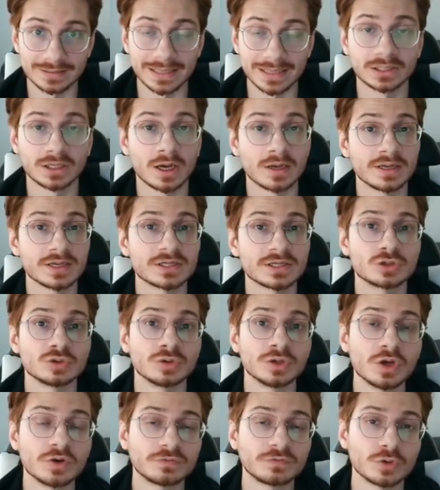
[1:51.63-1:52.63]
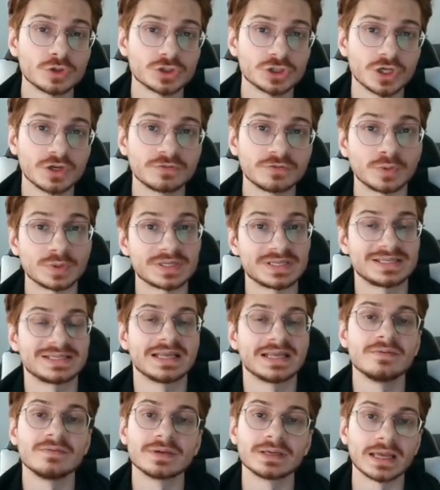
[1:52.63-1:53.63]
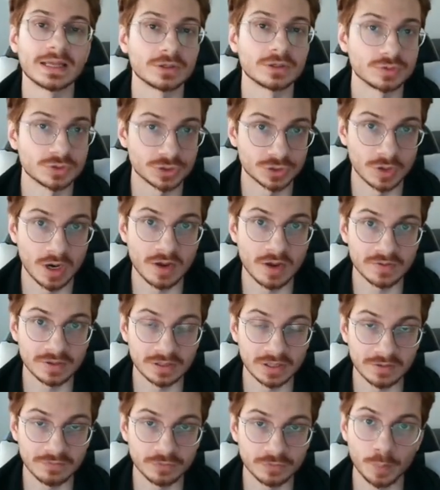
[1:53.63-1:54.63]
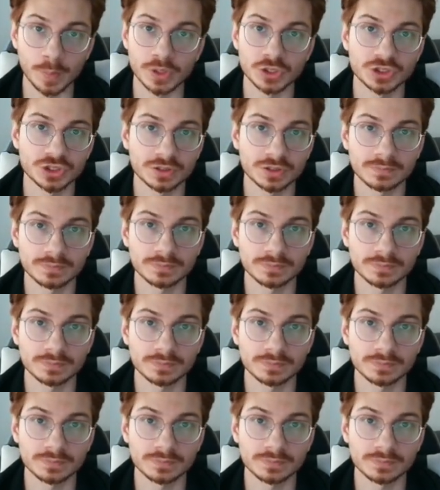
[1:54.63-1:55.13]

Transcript: that connects to Neo4j for saving and retrieving the information.